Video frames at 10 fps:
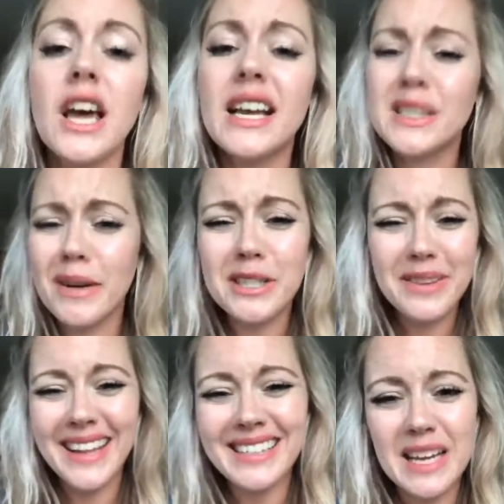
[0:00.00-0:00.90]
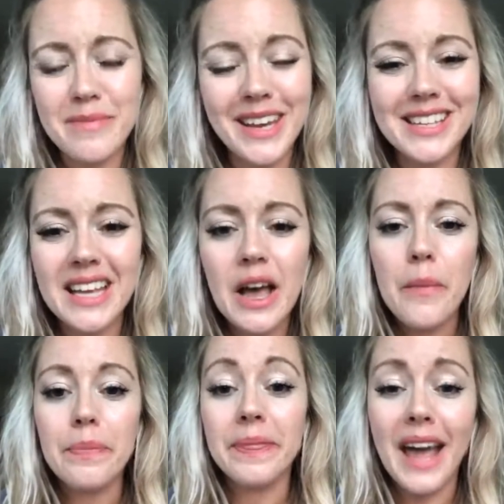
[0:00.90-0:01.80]
especially with LinkedIn, because
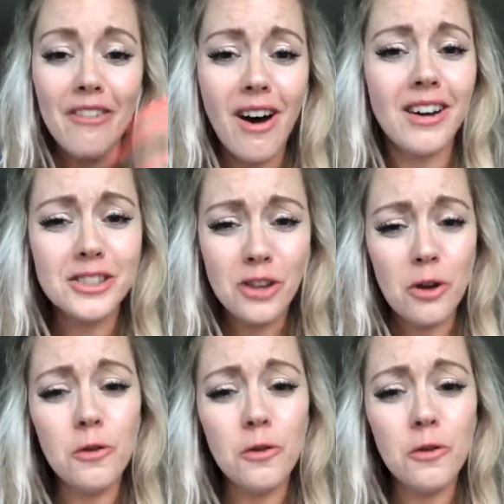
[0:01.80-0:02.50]
there are so